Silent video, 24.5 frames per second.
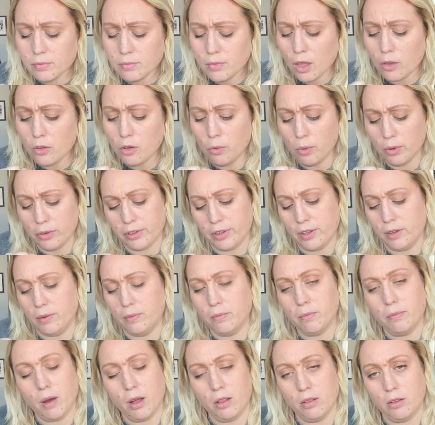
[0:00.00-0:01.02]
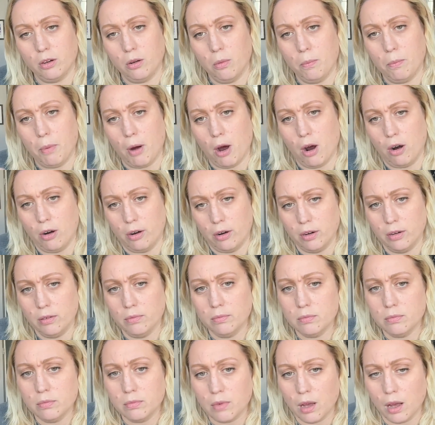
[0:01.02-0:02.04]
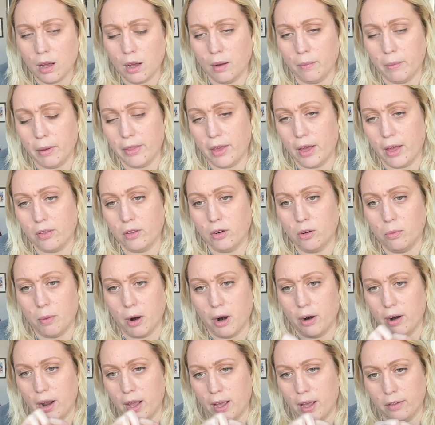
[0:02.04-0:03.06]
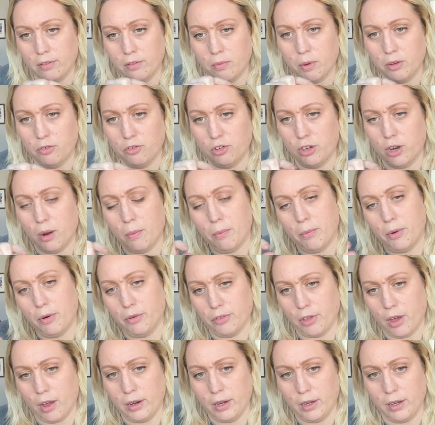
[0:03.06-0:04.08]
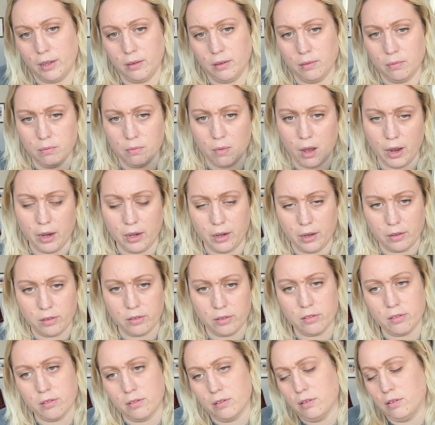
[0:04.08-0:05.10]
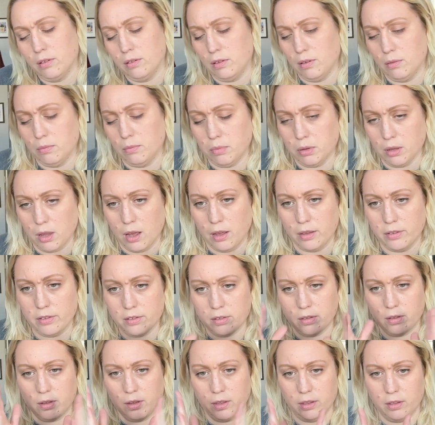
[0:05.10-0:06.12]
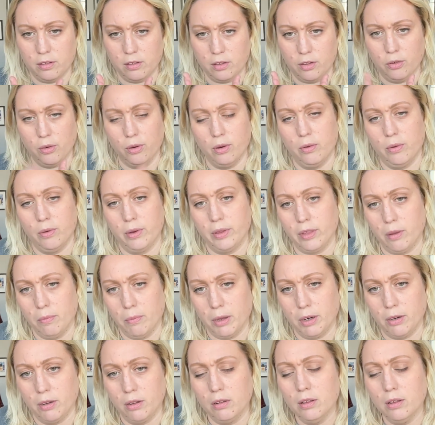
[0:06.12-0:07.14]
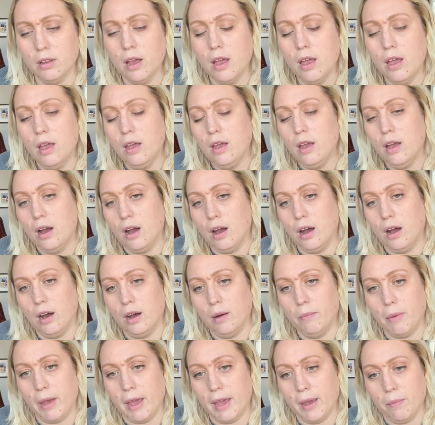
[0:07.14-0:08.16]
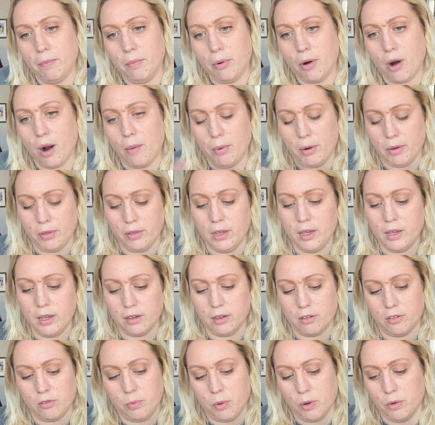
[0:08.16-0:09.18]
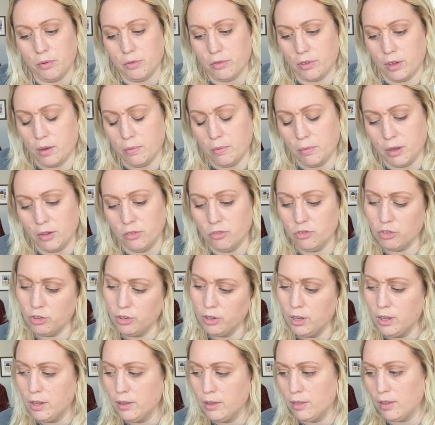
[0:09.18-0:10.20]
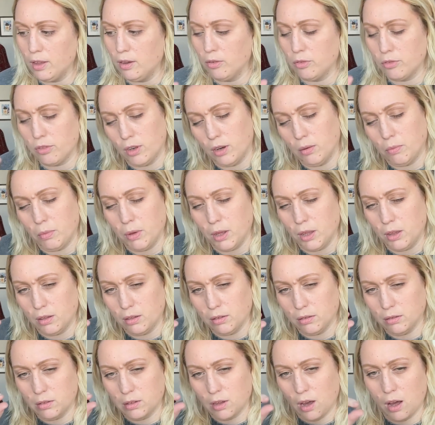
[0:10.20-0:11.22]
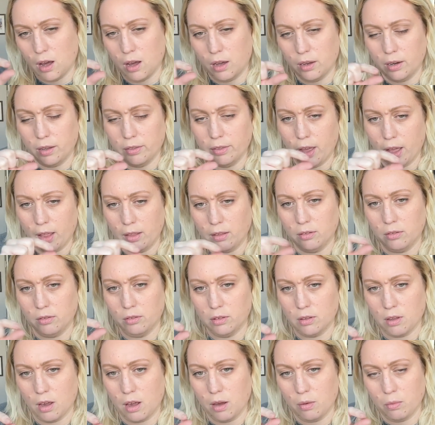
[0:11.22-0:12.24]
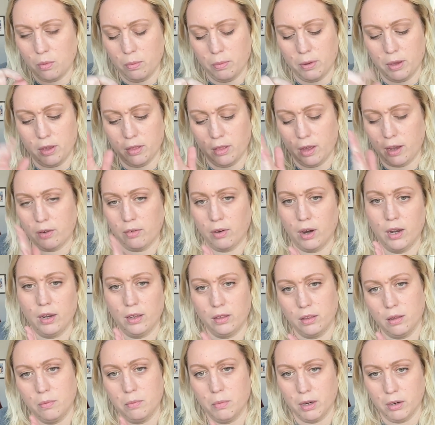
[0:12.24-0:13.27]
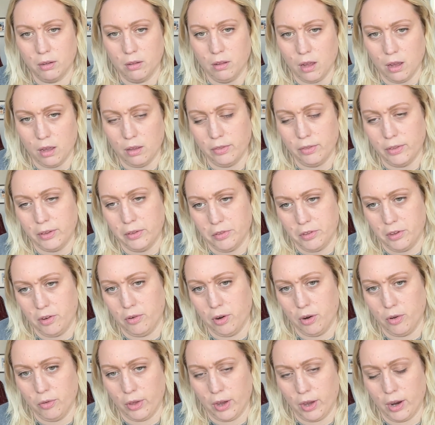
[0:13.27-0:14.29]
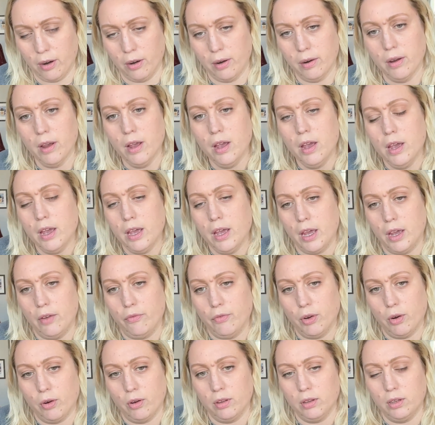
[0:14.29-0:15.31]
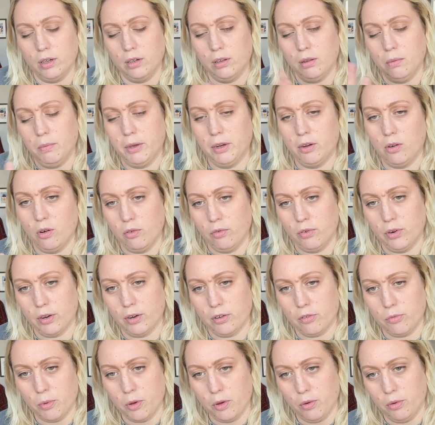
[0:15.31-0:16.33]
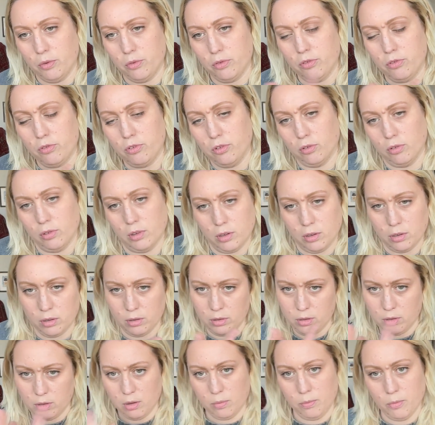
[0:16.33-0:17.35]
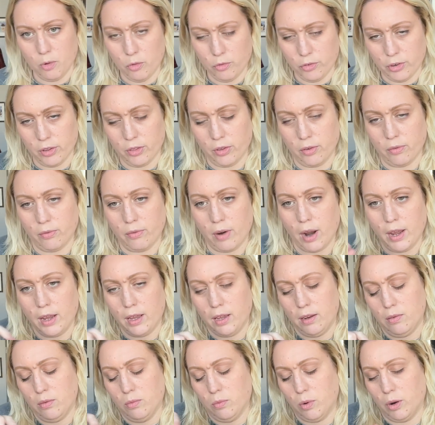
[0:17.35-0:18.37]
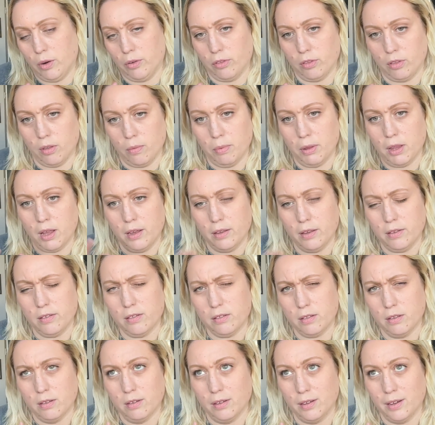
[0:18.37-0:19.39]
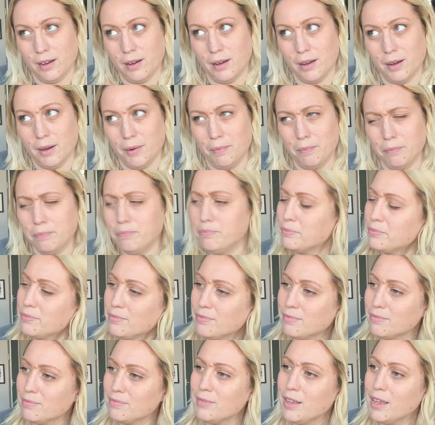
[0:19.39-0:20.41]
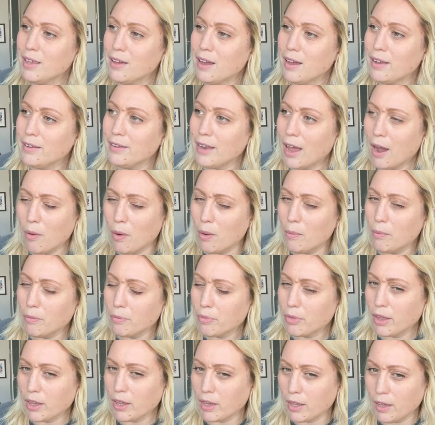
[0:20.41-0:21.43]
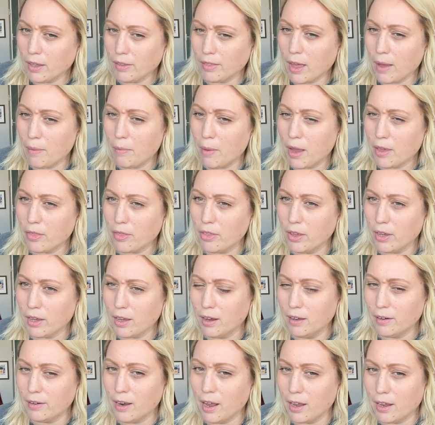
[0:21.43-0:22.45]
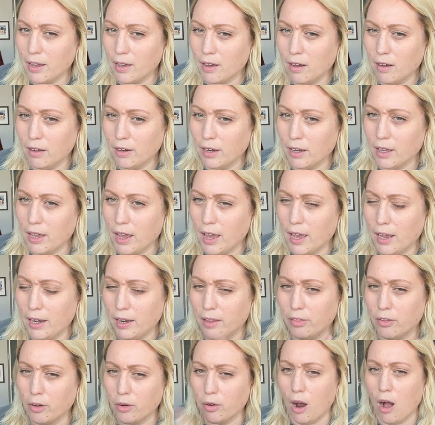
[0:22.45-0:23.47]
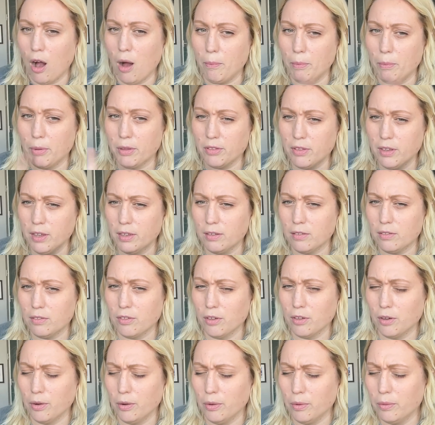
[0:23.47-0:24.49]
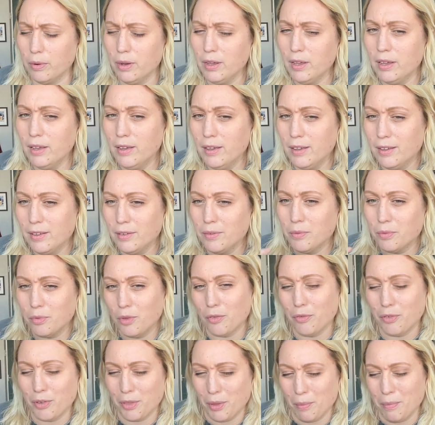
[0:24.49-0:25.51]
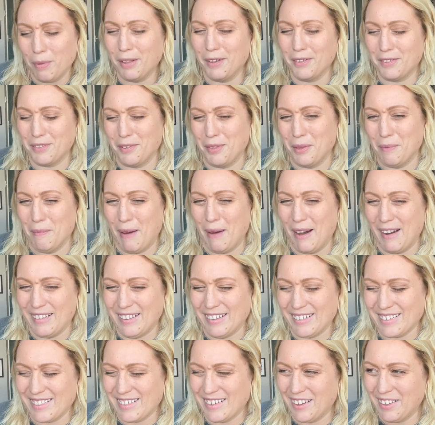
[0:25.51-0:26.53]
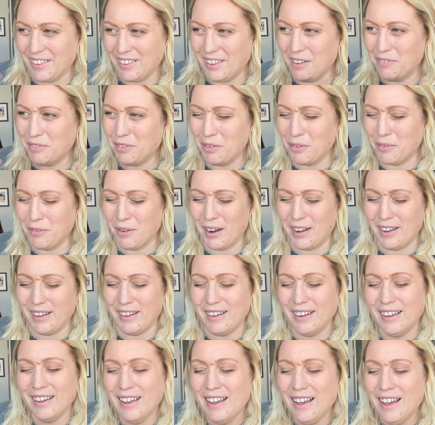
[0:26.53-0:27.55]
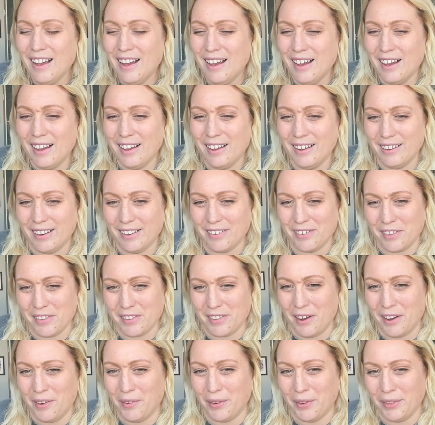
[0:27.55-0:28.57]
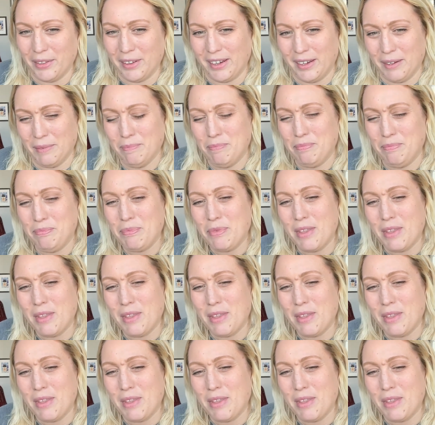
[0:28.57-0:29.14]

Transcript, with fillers: you will see a little bar, um, and that little bar has a bunch of numbers on it minus, plus, and zero in the middle. Um, a properly exposed image there's going to be a little dot, and that little dot will be like right in the middle on the zero there. If you're a little bit overexposed, you'll move to the right where it's the plus. Um, now I'm thinking that I think on Nikon and Canon they're opposite, so look for the plus or the minus, not left or right uh, necessarily.